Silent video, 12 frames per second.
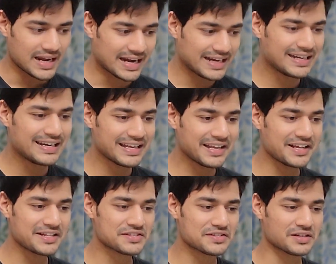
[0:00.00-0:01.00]

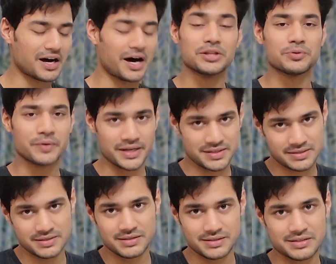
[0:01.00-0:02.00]
indicates
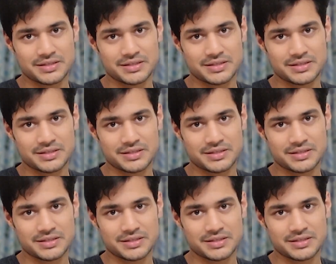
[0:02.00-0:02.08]
otherwise.